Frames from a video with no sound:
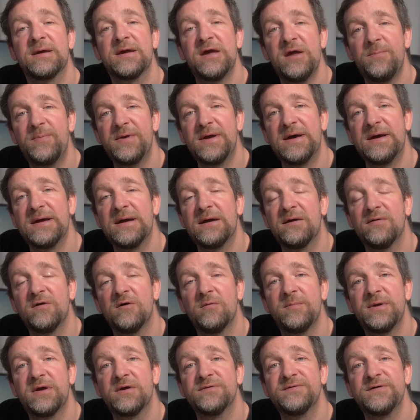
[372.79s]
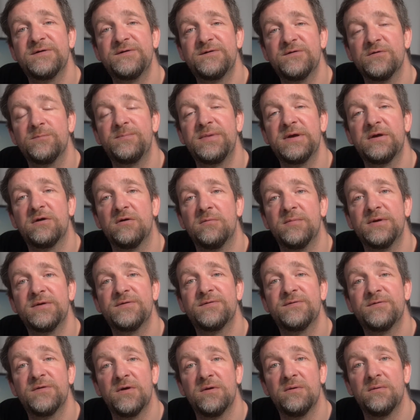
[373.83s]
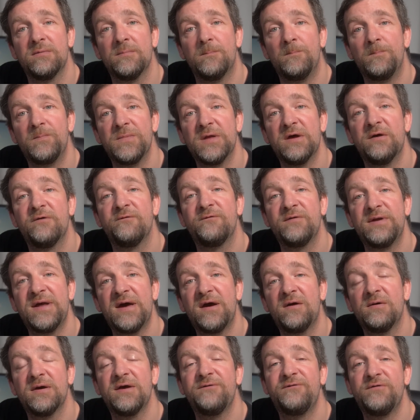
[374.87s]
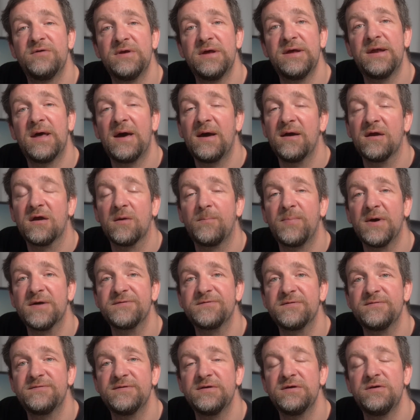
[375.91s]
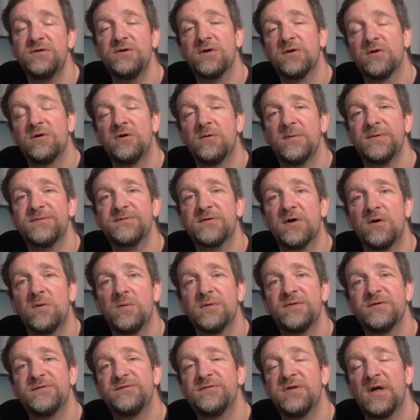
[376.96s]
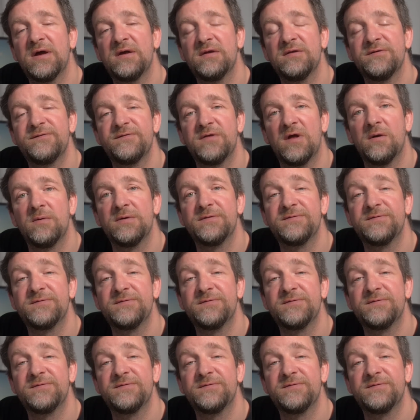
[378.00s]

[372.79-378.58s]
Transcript: Keep an eye out though, because it should be coming soon. For now, if you need high capacity, you can always go with the slightly slower